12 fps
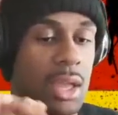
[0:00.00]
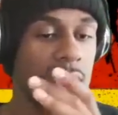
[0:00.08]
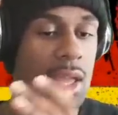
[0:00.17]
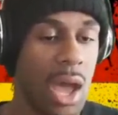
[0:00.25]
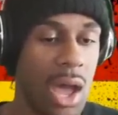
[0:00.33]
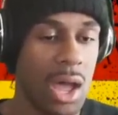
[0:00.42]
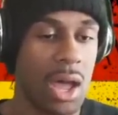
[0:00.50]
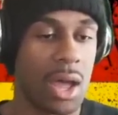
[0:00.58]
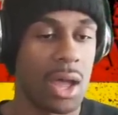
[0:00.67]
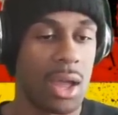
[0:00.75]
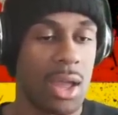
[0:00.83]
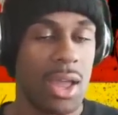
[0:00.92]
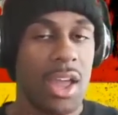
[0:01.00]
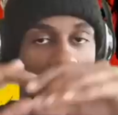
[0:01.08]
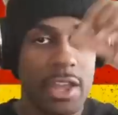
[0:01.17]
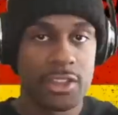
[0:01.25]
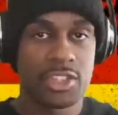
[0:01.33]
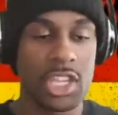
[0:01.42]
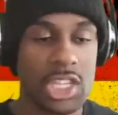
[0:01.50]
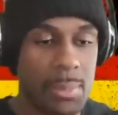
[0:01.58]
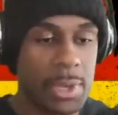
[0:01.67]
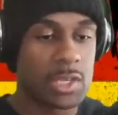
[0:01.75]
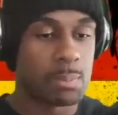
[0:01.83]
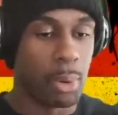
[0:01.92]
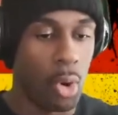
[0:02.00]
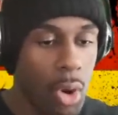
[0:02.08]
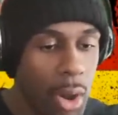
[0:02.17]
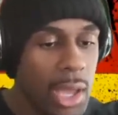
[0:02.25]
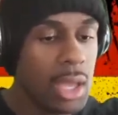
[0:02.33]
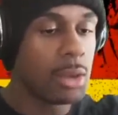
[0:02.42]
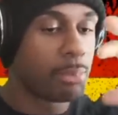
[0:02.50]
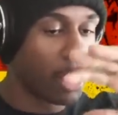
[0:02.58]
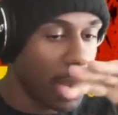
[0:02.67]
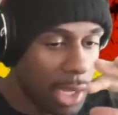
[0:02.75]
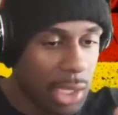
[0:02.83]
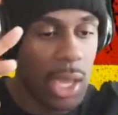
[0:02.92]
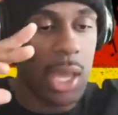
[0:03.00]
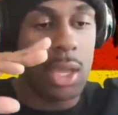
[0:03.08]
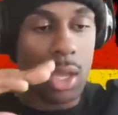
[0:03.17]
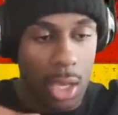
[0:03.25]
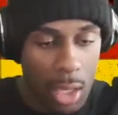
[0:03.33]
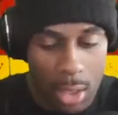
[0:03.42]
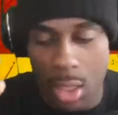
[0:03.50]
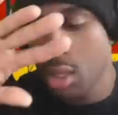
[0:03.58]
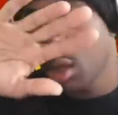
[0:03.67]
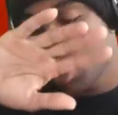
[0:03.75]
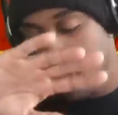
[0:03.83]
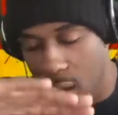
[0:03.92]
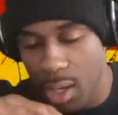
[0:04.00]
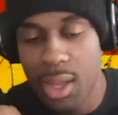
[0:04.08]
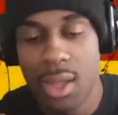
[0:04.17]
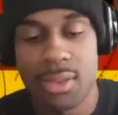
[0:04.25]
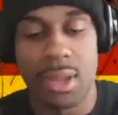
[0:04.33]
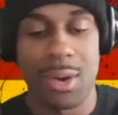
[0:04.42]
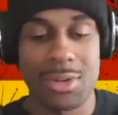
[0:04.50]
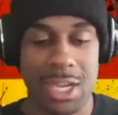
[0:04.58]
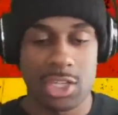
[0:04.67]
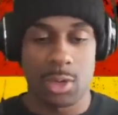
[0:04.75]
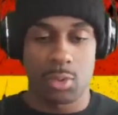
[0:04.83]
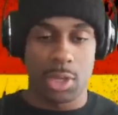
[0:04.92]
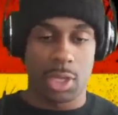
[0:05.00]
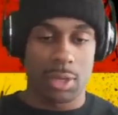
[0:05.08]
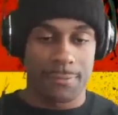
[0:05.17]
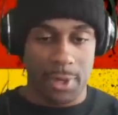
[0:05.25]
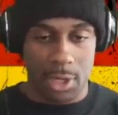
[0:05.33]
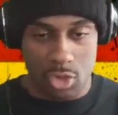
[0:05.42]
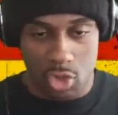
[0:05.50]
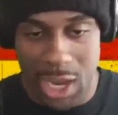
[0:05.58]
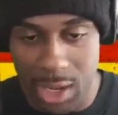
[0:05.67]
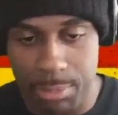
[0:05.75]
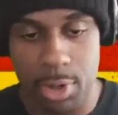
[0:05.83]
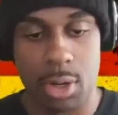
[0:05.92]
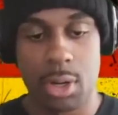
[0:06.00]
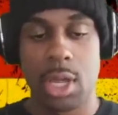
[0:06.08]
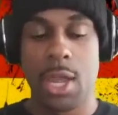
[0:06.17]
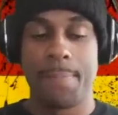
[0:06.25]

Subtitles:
Yeah. TJ Beast Boy, Bray Gang in the cut. No, that was actually a really good fucking track, bro.